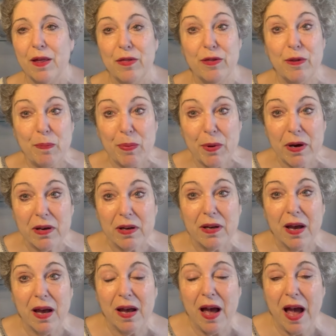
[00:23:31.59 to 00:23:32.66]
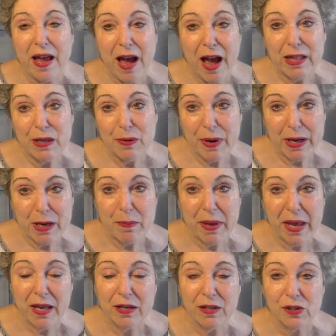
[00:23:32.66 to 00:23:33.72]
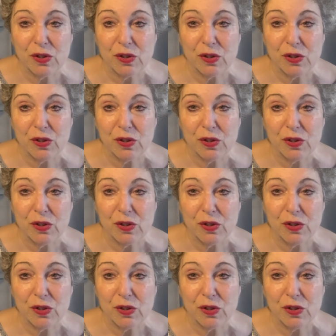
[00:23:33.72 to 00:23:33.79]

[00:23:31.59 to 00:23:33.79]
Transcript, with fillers: The book I highly recommend.